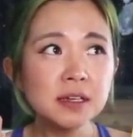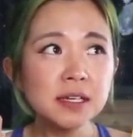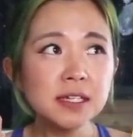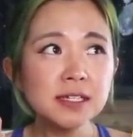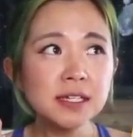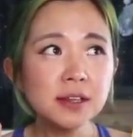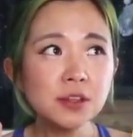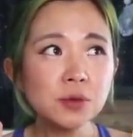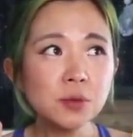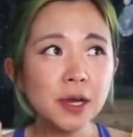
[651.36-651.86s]

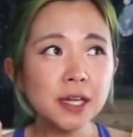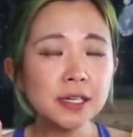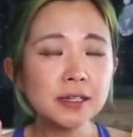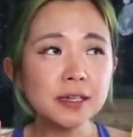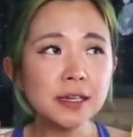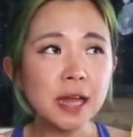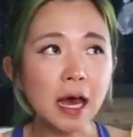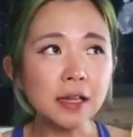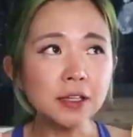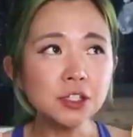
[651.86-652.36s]
Is that the right
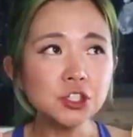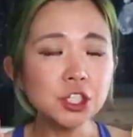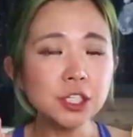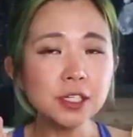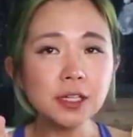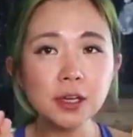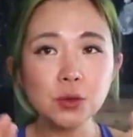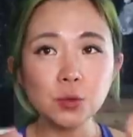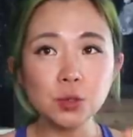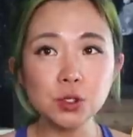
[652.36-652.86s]
analogy?
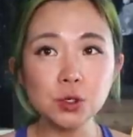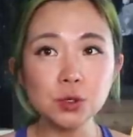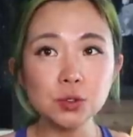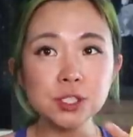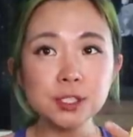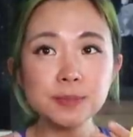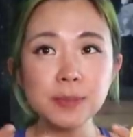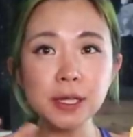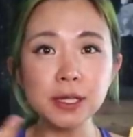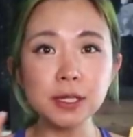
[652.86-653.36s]
Like when you go
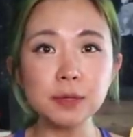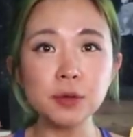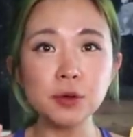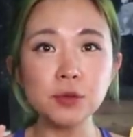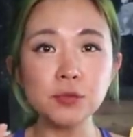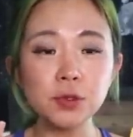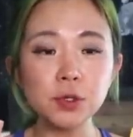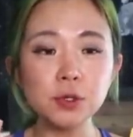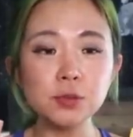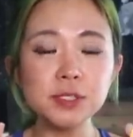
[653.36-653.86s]
smelling
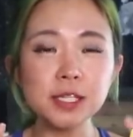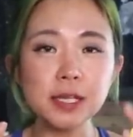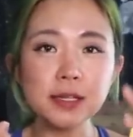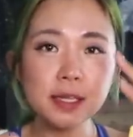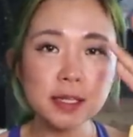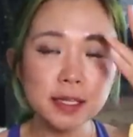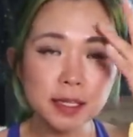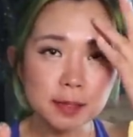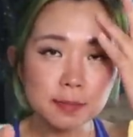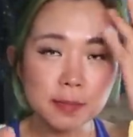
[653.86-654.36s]
perfumes and
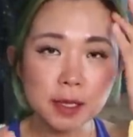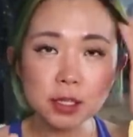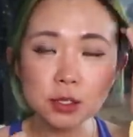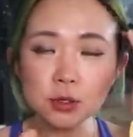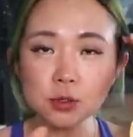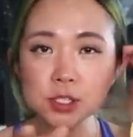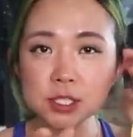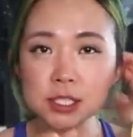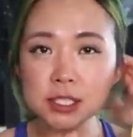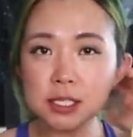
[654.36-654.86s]
then they make
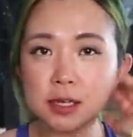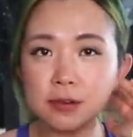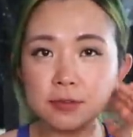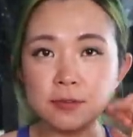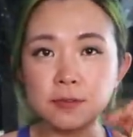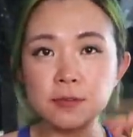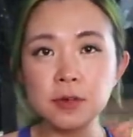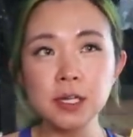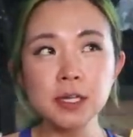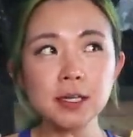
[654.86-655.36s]
you
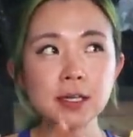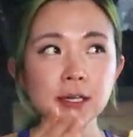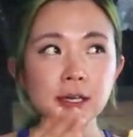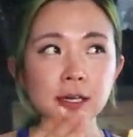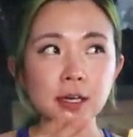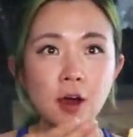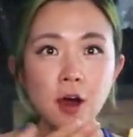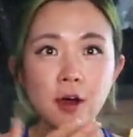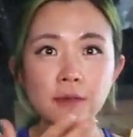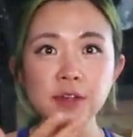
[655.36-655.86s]
sniff
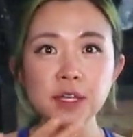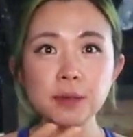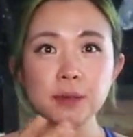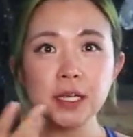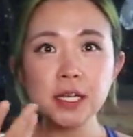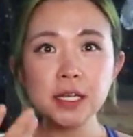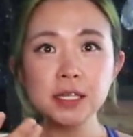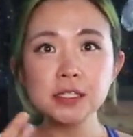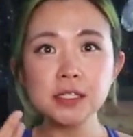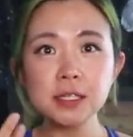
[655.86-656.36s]
coffee
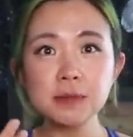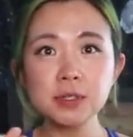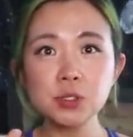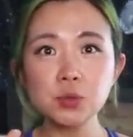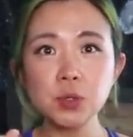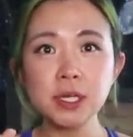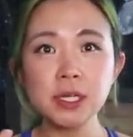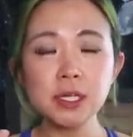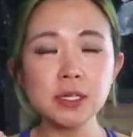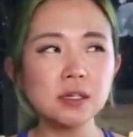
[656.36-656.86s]
beans in
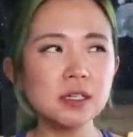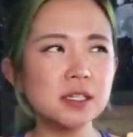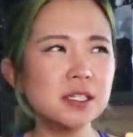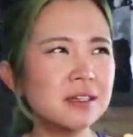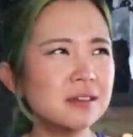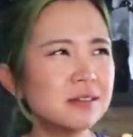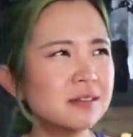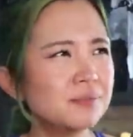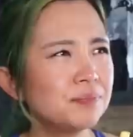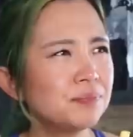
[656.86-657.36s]
between. Is
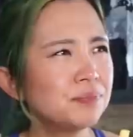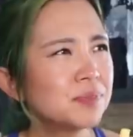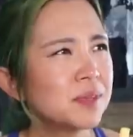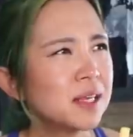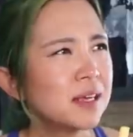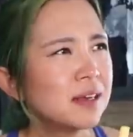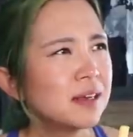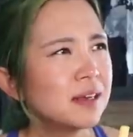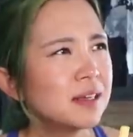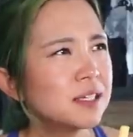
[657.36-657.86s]
it,
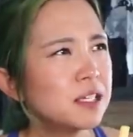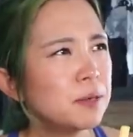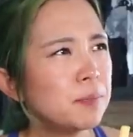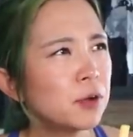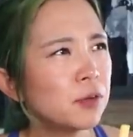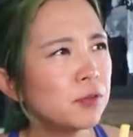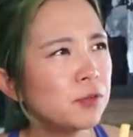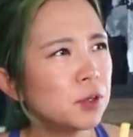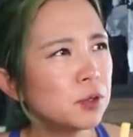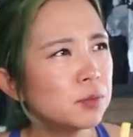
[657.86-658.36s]
is it
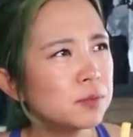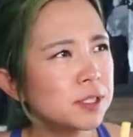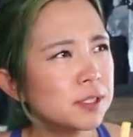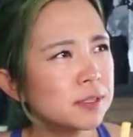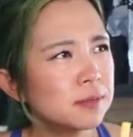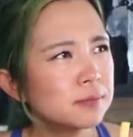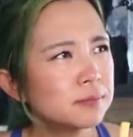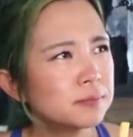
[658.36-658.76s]
perfumes?